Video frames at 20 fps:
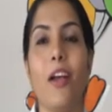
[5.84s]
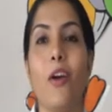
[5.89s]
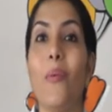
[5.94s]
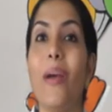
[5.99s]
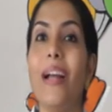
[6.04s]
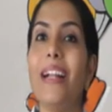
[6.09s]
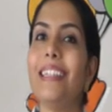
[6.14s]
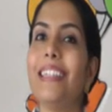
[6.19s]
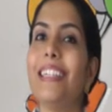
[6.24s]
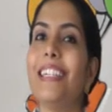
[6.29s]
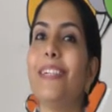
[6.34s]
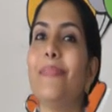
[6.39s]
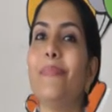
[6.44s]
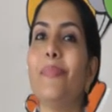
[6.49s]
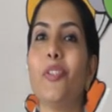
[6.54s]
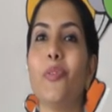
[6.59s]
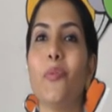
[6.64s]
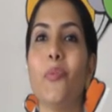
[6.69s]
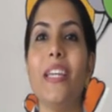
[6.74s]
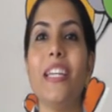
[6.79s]
Welcome to
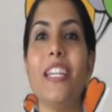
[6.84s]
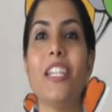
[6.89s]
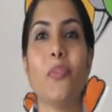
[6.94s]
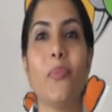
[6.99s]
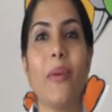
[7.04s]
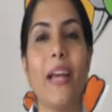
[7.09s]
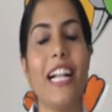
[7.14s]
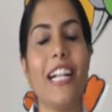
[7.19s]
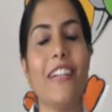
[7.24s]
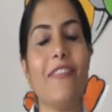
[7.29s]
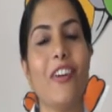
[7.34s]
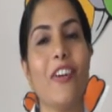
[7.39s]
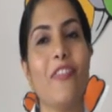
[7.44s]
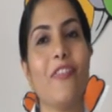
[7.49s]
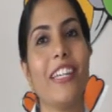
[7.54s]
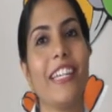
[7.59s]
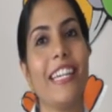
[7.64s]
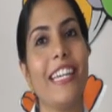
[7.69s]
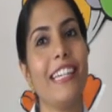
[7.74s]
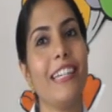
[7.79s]
week 12 of the Kid
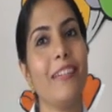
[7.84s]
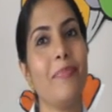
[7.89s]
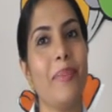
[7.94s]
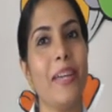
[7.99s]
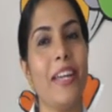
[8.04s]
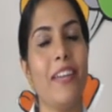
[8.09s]
and Parent